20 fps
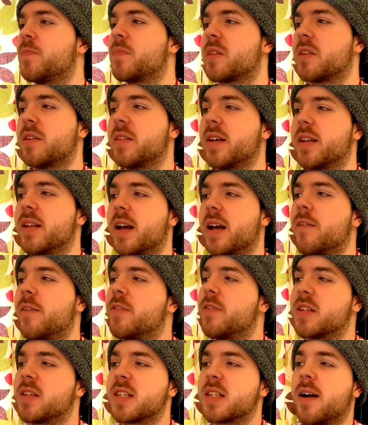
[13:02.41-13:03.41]
You then have
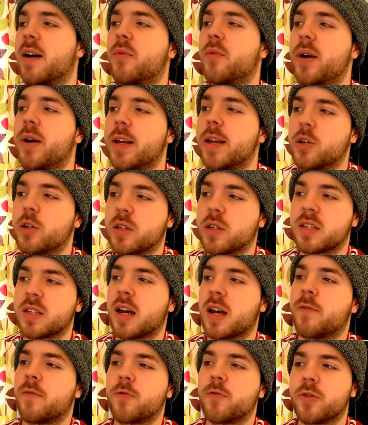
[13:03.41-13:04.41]
the staff wages,
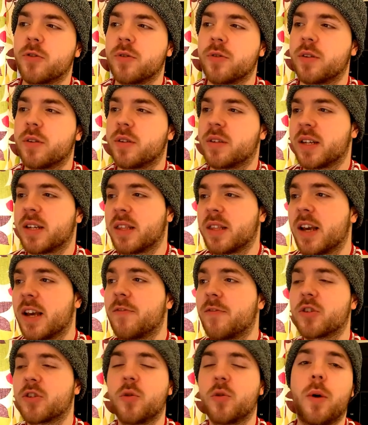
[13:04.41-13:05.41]
staff redundancy. There
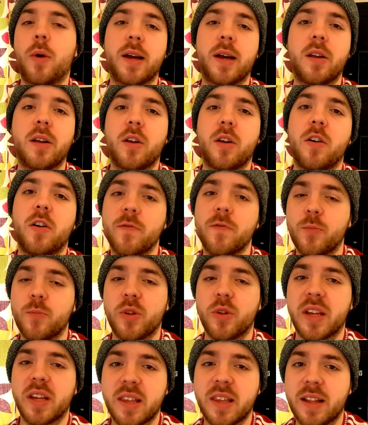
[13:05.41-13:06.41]
is quite a lot of
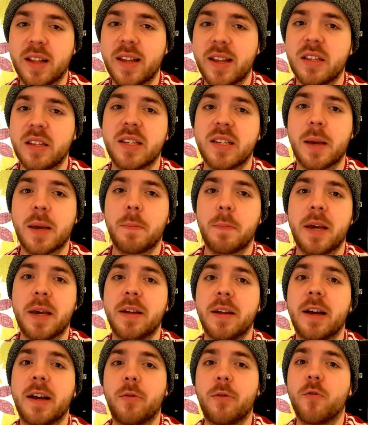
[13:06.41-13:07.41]
money that needs to get
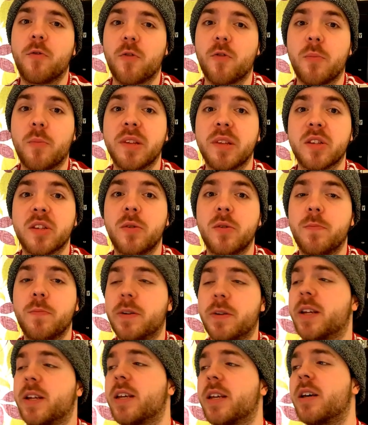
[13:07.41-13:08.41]
paid out from this
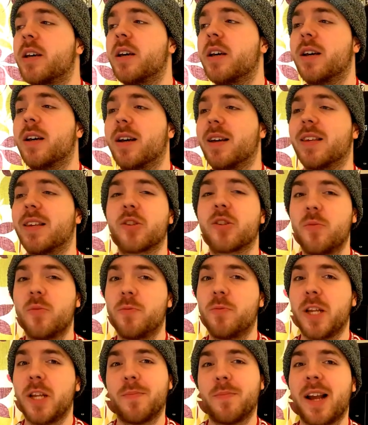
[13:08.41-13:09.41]
company. And this
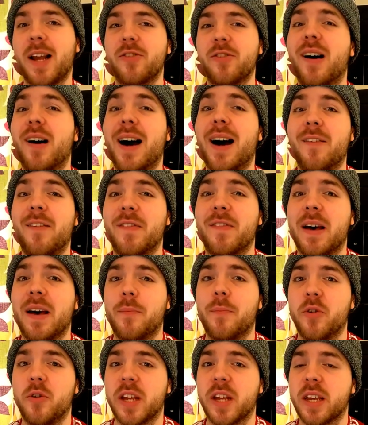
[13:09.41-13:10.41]
company might not have that
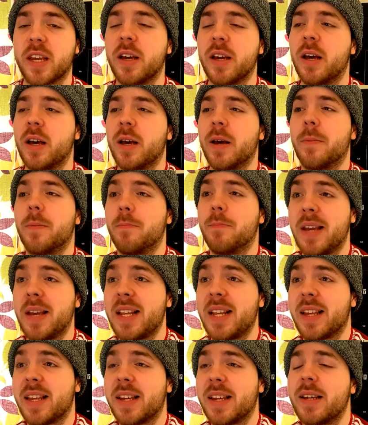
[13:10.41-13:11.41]
money,
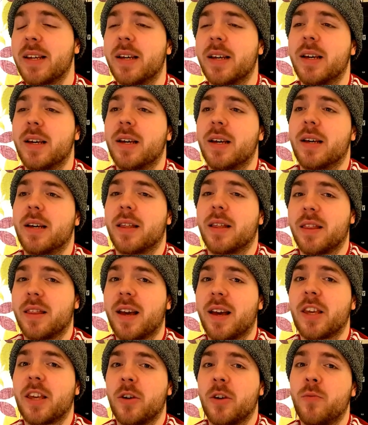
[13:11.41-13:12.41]
meaning
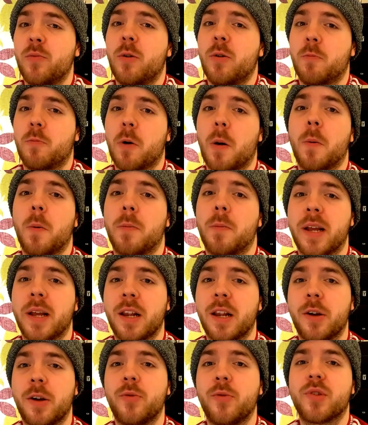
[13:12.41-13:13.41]
that you will probably
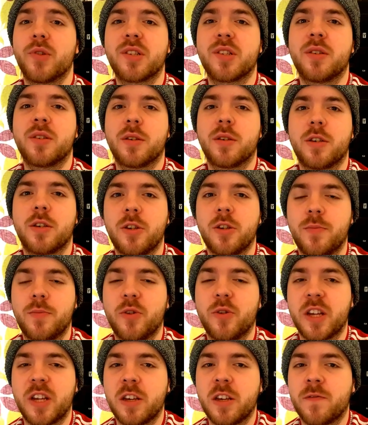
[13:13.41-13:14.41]
lose your
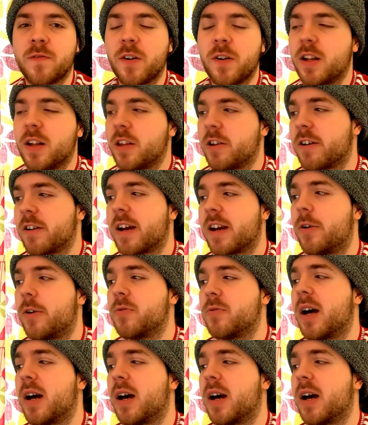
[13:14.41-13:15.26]
money you've got in your account.